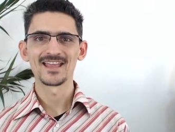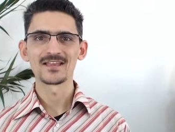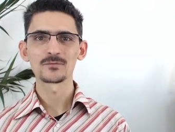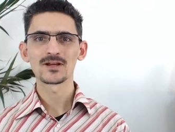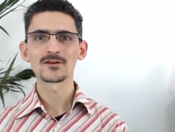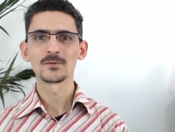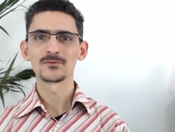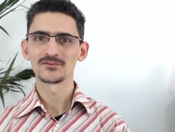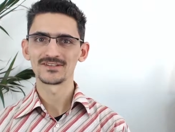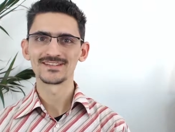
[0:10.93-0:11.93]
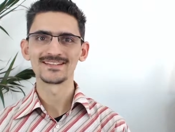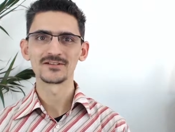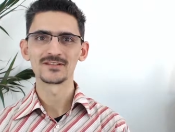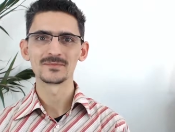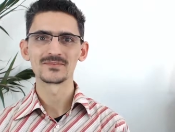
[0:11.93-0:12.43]
and welcome to the CTO
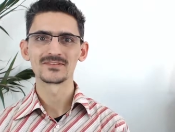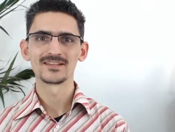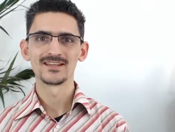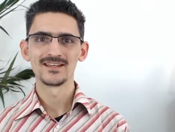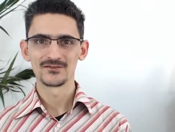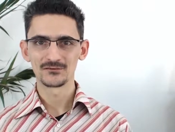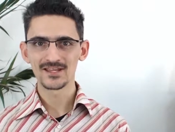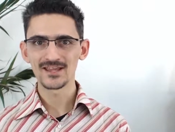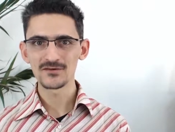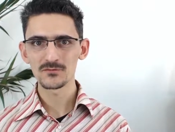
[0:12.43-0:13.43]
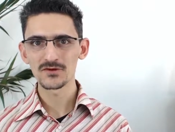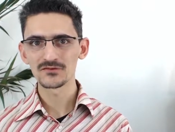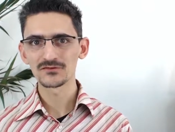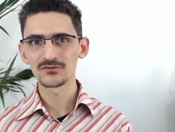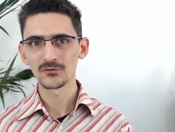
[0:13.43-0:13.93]
Tips. Today we're going
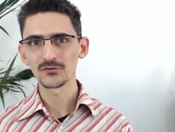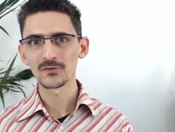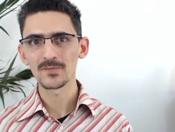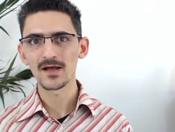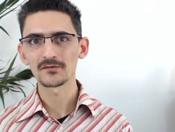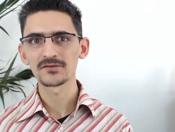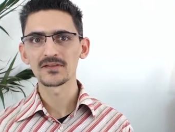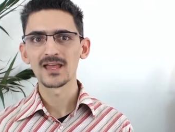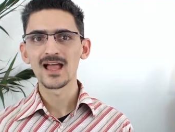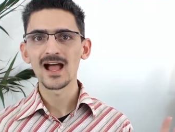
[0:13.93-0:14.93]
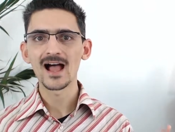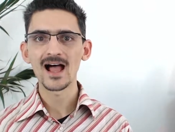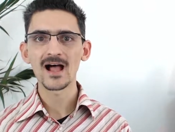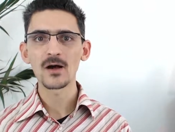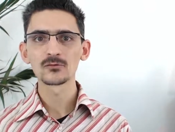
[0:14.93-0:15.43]
to talk about
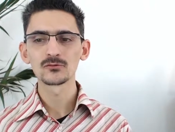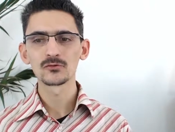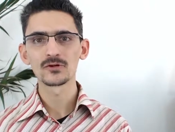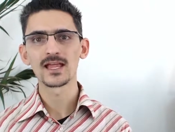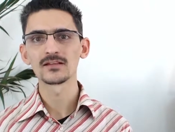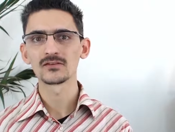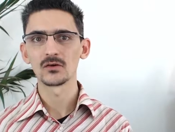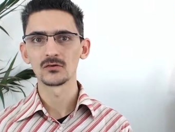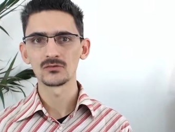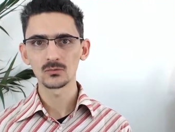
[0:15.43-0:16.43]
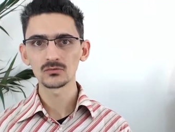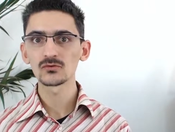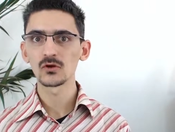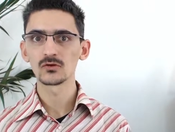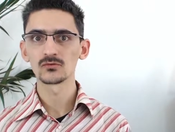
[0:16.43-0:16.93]
how to create a source
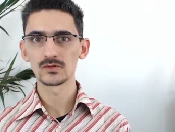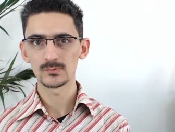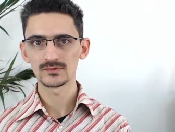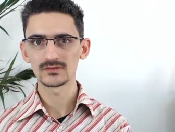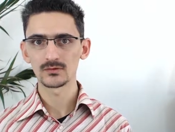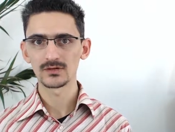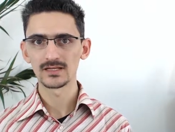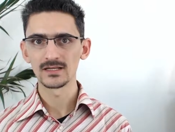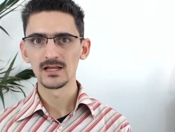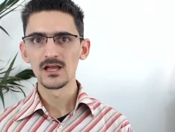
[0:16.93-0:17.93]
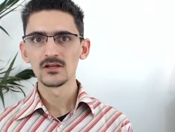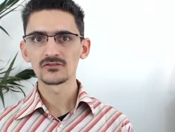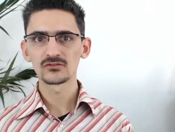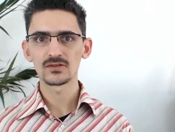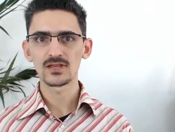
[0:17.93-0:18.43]
code repository
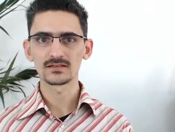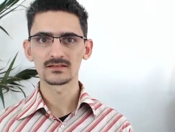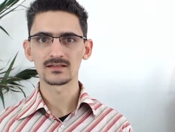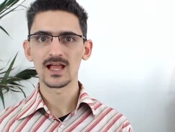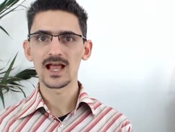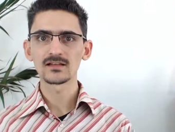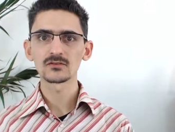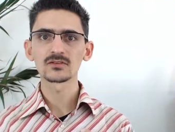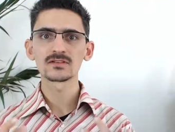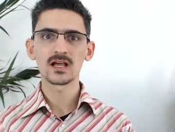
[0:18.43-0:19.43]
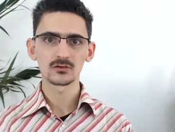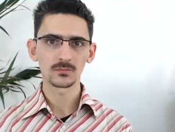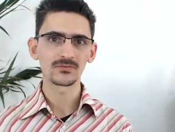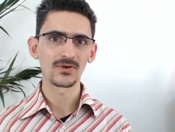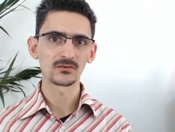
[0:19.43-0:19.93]
so that as a startup
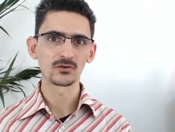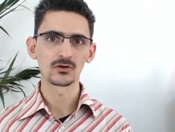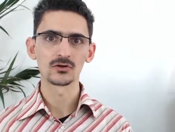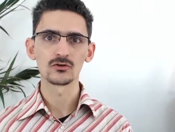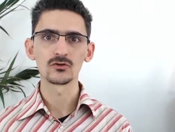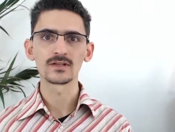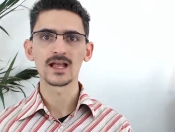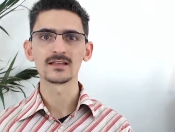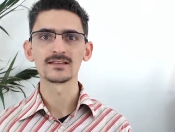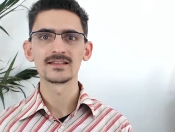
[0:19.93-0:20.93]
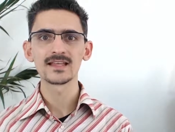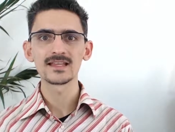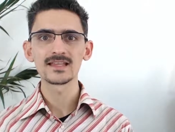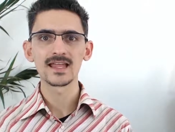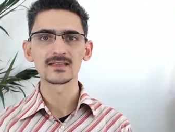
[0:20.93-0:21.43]
founder you can
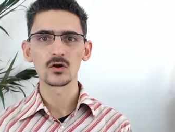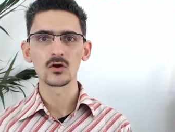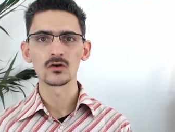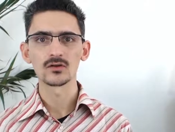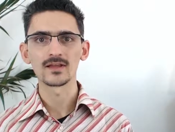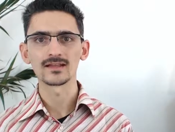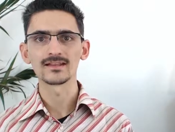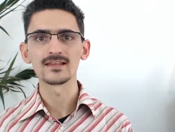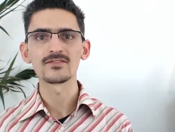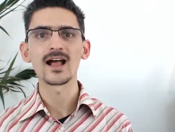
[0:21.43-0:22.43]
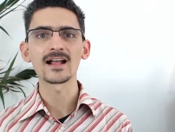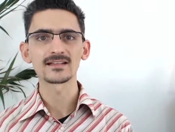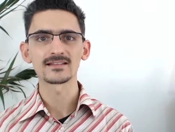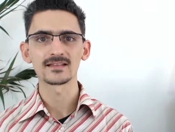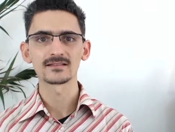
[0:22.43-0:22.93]
delegate or you can give
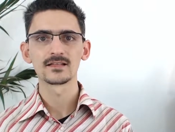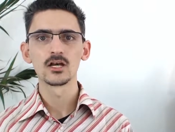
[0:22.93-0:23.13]
access